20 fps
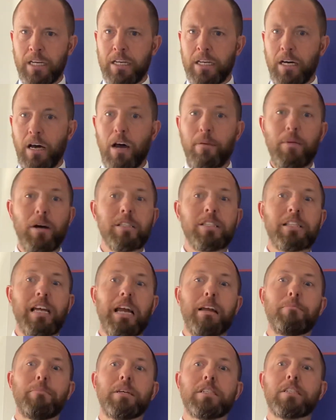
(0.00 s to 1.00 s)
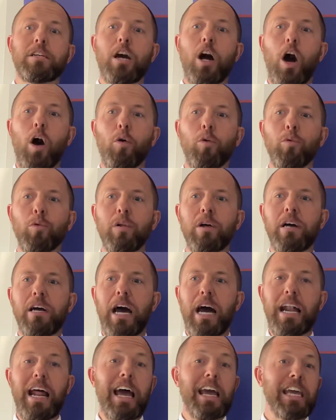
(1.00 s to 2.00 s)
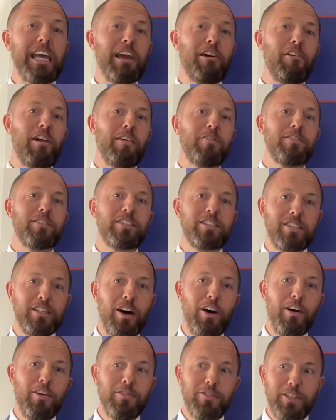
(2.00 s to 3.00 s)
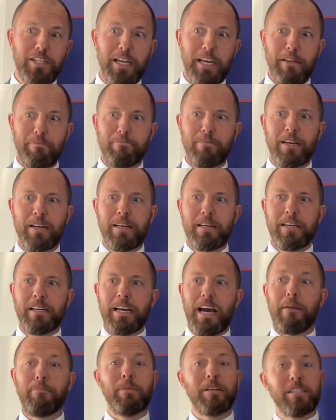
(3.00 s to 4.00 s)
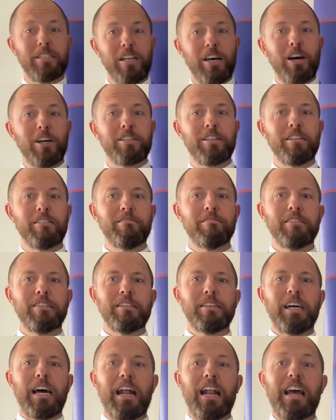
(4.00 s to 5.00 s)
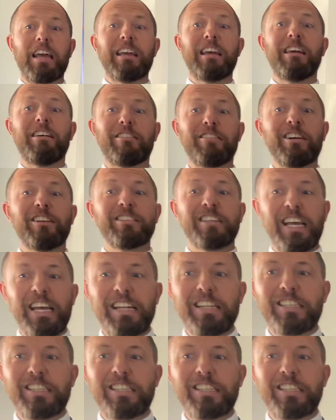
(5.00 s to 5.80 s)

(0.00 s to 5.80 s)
I must thank Miss Cole and our Year 11 staff team, and Miss Nerton and our Year 13